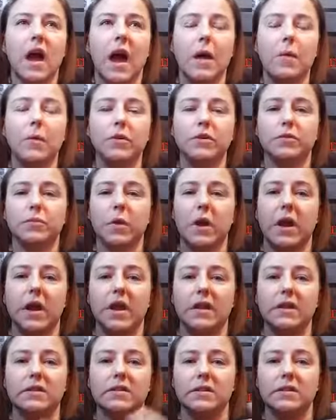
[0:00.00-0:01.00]
I was
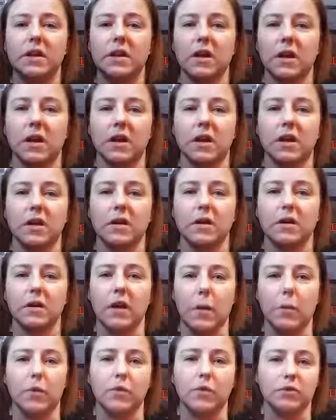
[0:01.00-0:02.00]
raised,
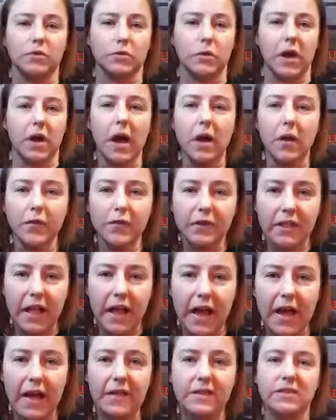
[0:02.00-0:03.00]
I went to a health
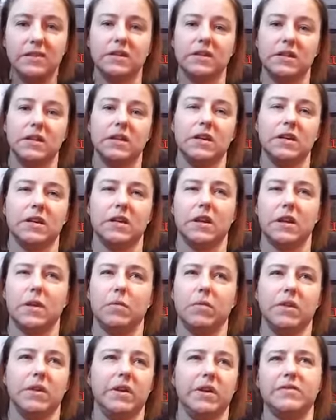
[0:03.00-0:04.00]
class in,
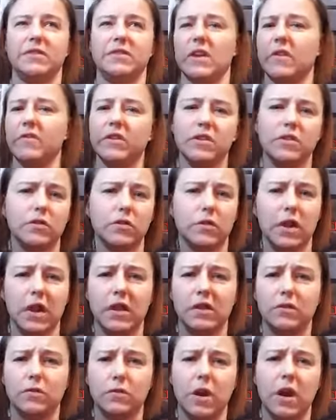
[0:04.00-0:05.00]
I believe, 7th or
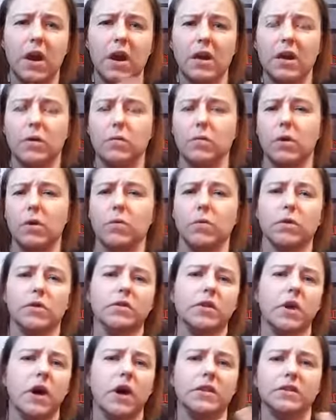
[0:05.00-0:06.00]
8th grade, and we were
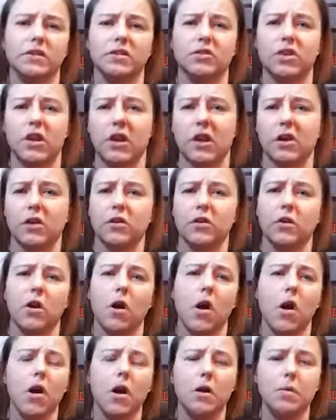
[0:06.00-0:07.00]
taught to check under
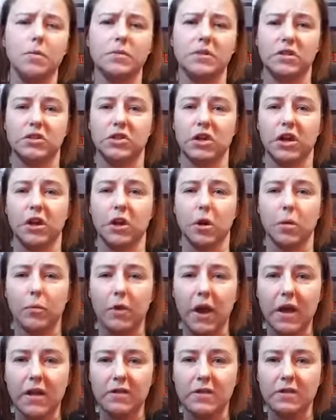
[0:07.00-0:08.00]
our arms and check our
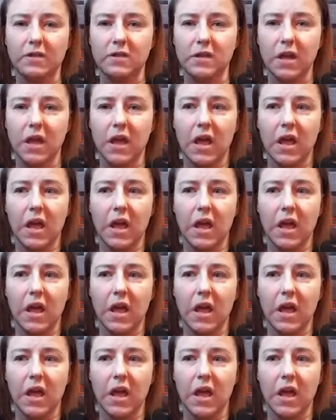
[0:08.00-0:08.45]
breasts,